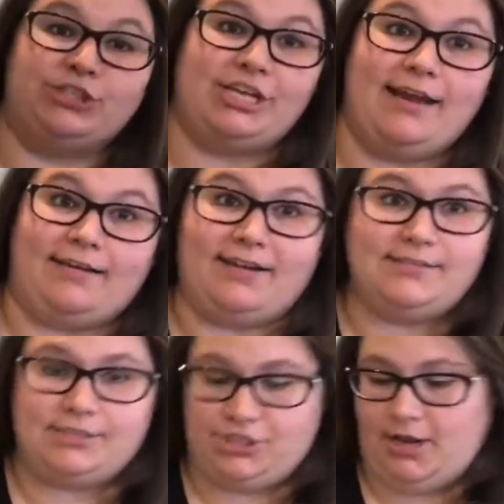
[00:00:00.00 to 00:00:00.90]
when she had an
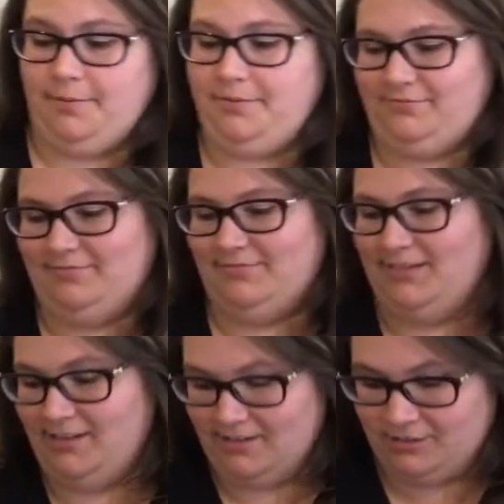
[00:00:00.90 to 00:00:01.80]
Etsy shop, which
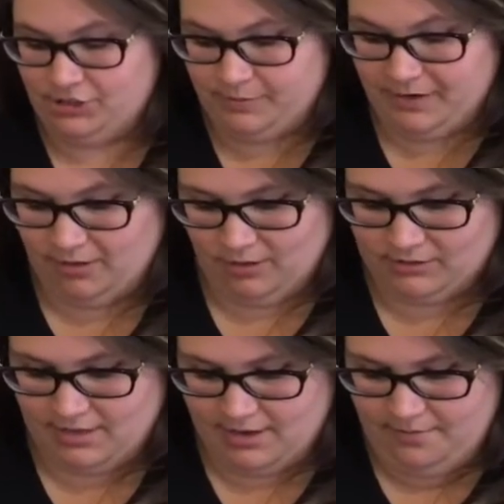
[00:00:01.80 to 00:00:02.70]
has been a long
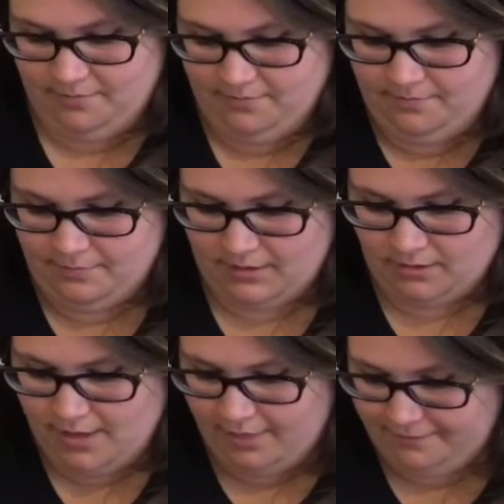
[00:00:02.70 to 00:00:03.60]
time. My
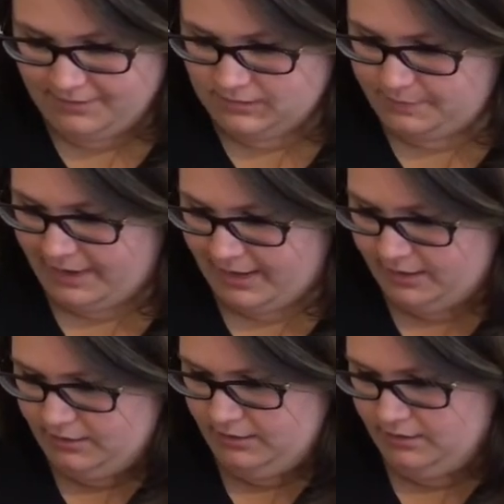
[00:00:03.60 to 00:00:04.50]
little elephant's
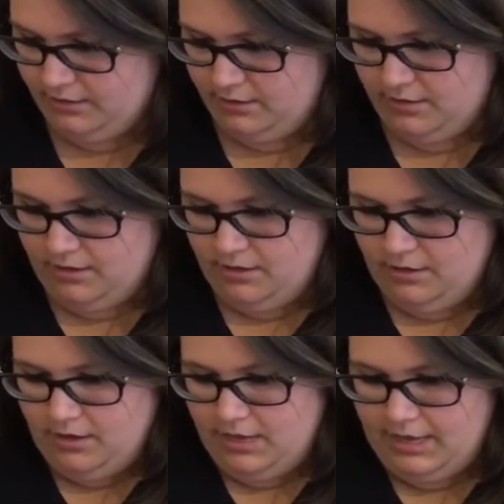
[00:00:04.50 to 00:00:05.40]
bag.
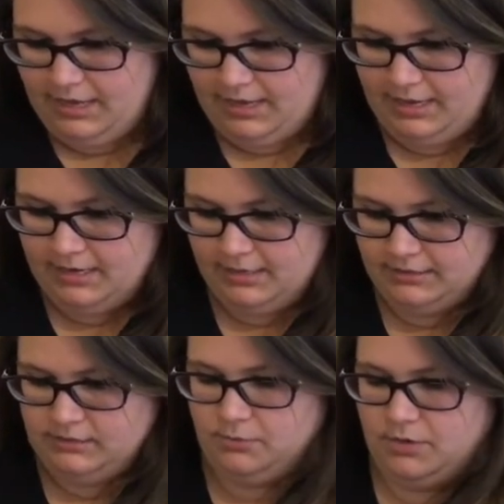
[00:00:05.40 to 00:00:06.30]
And
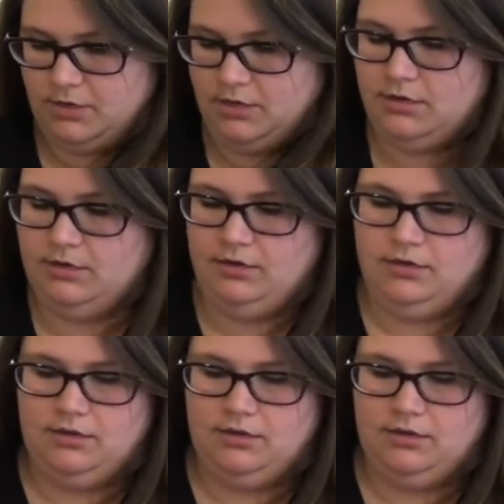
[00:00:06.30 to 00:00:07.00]
this one,